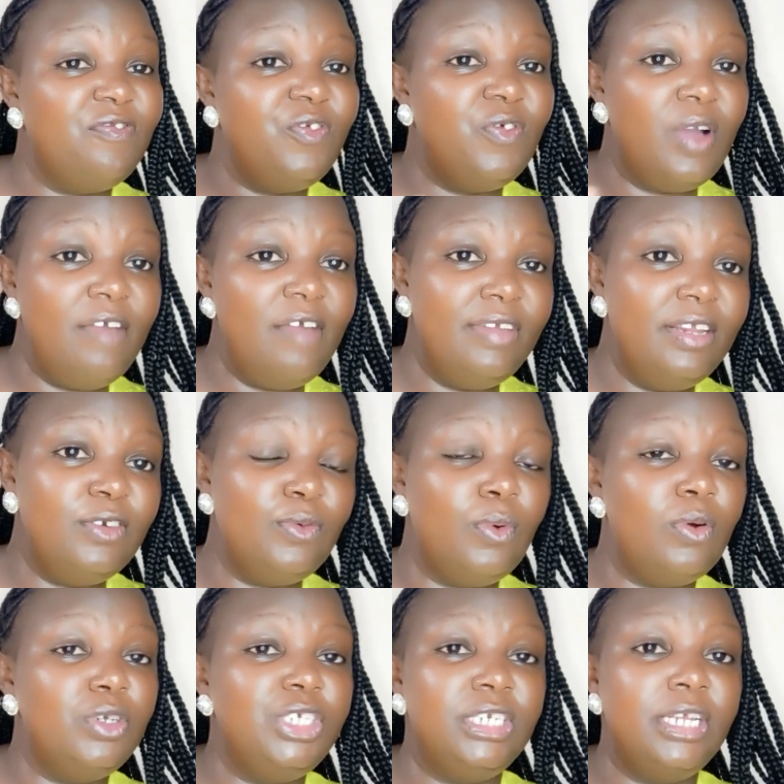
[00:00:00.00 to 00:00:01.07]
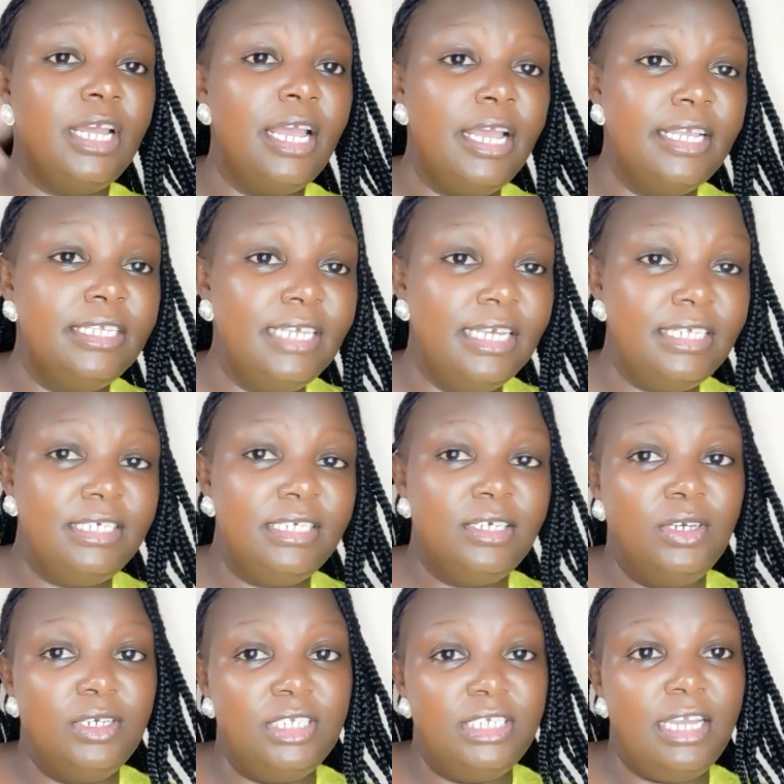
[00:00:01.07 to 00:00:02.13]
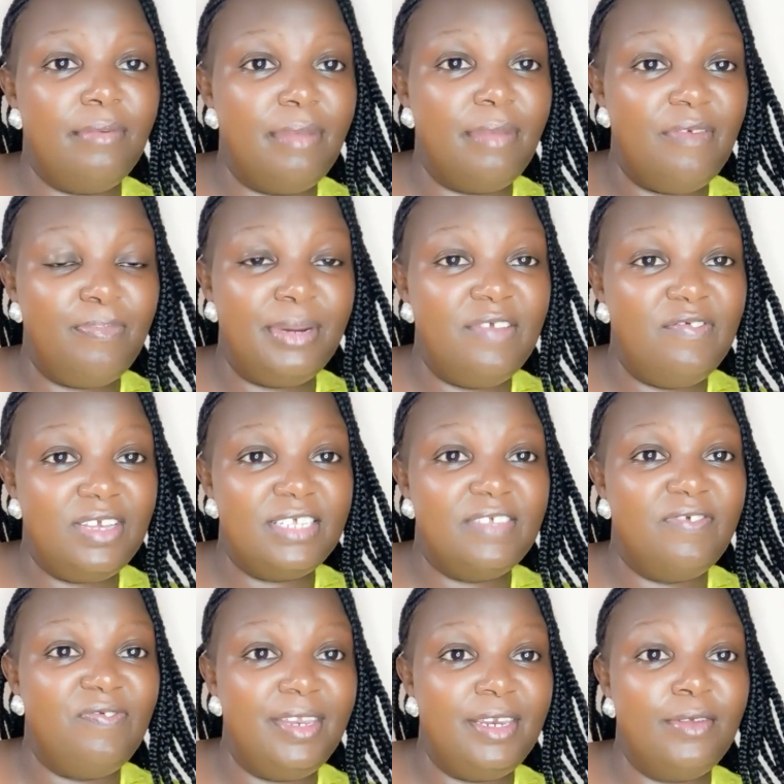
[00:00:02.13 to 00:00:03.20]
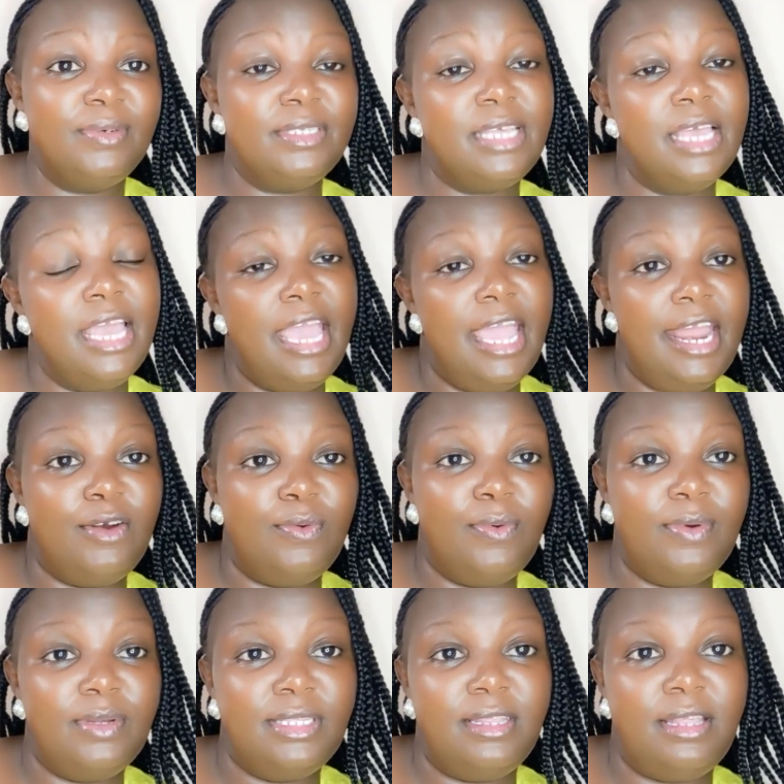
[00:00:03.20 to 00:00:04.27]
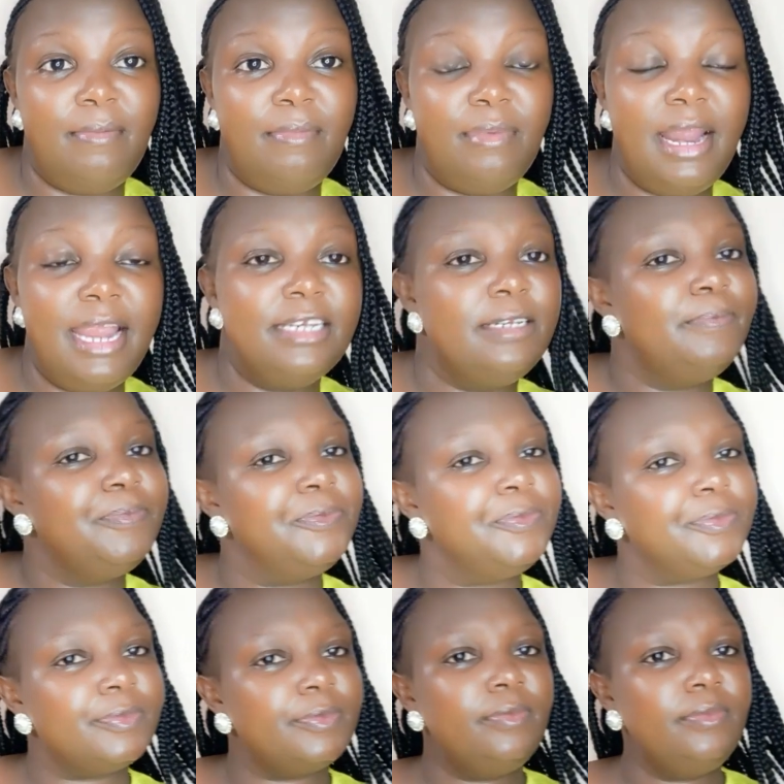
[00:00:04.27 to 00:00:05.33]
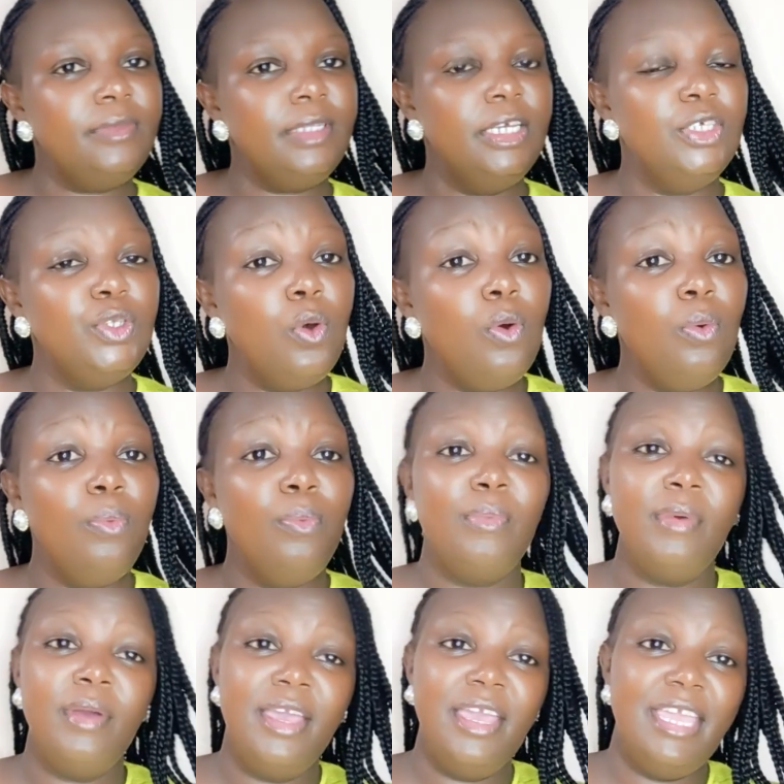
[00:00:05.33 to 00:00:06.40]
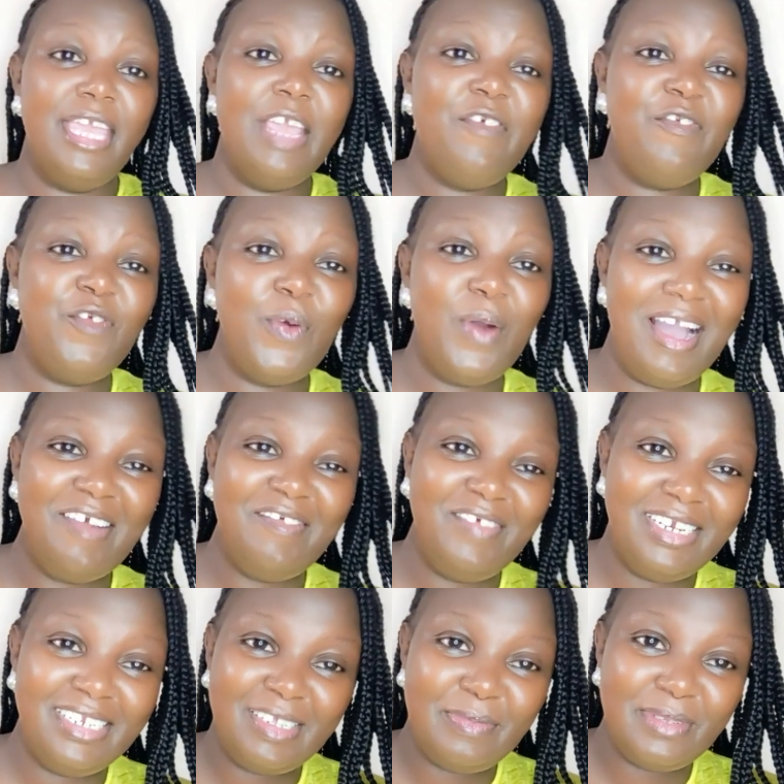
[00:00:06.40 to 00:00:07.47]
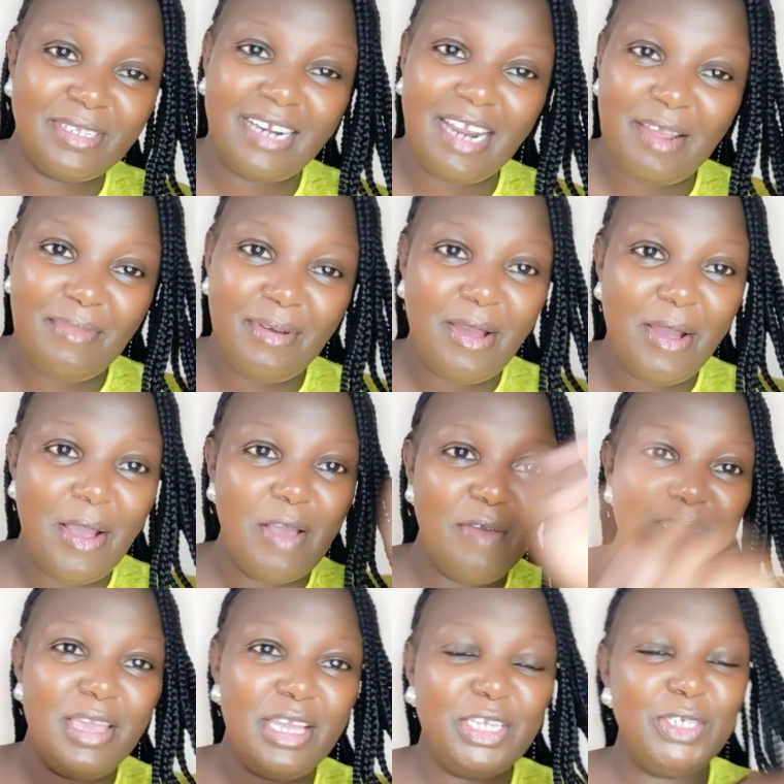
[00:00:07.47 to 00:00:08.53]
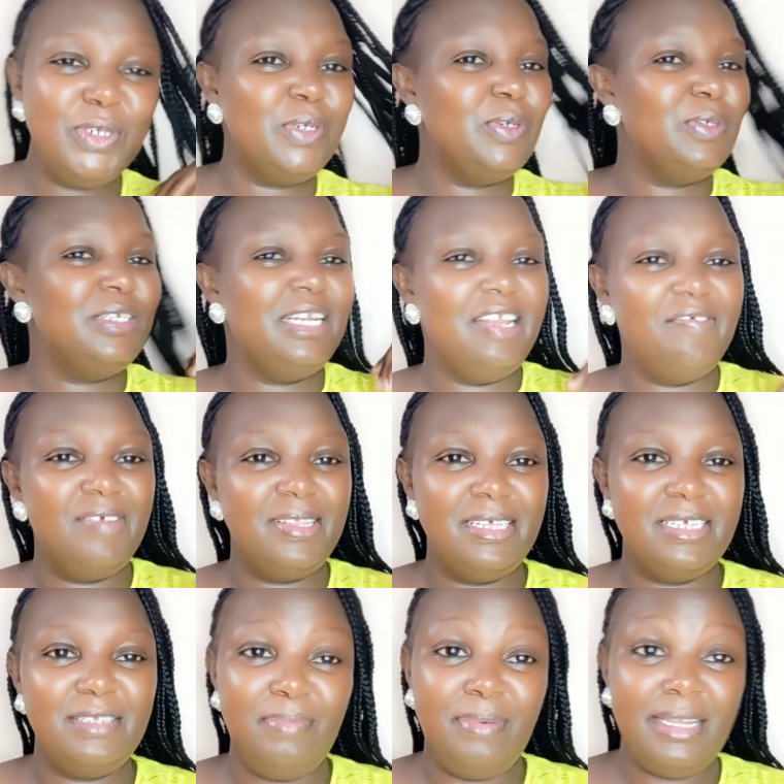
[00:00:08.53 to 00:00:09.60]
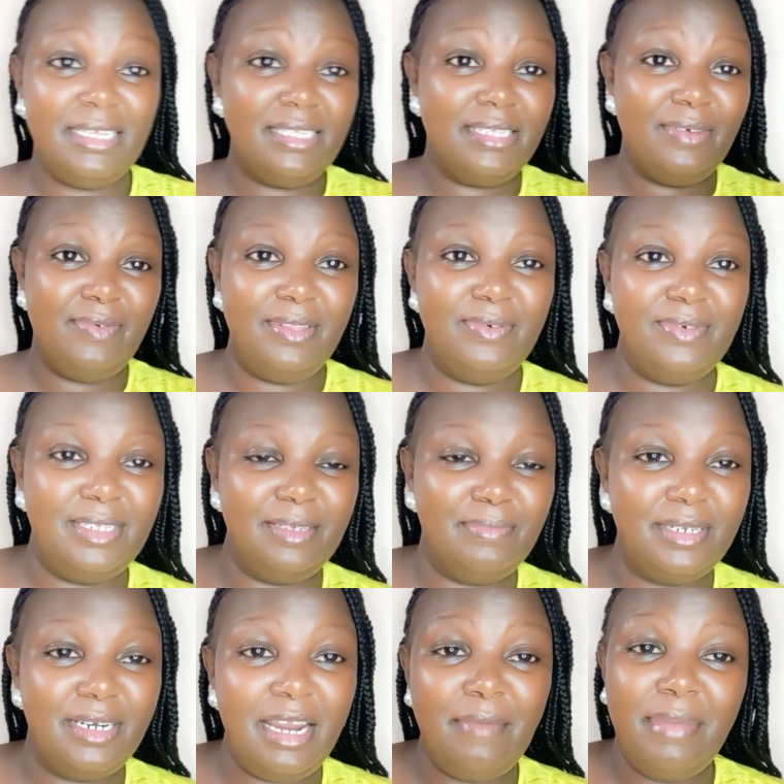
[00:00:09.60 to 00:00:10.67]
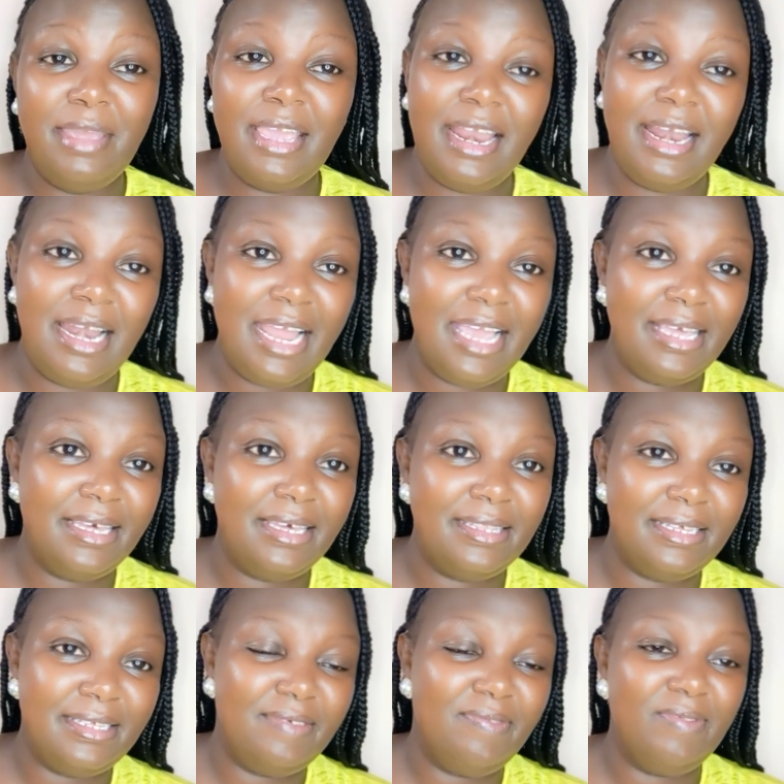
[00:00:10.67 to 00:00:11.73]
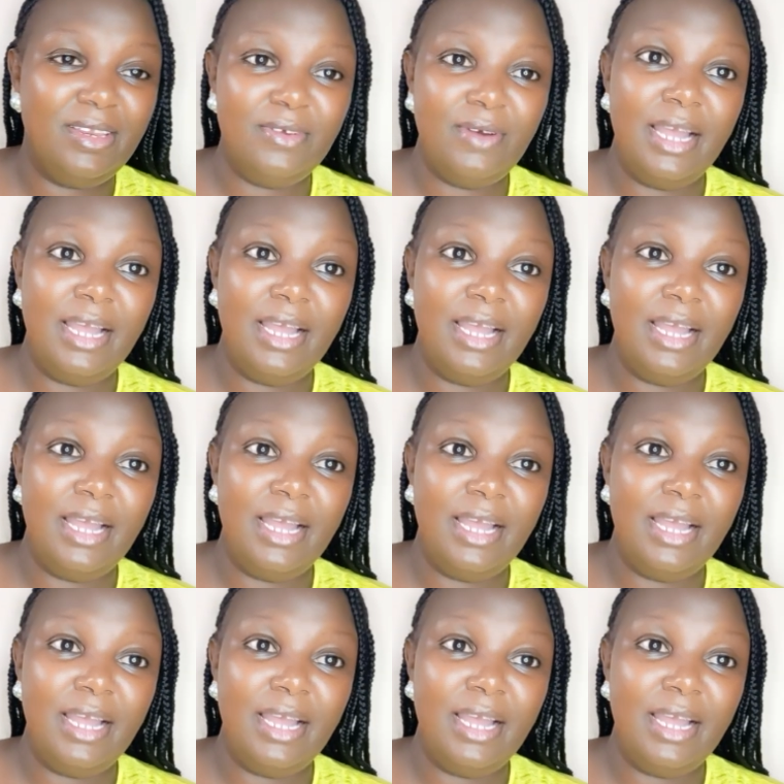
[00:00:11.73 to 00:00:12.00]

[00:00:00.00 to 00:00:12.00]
If you haven't watched, just check my previous videos and watch them, right? So if you haven't subscribed, make sure you're not leaving this place without subscribing and liking this video.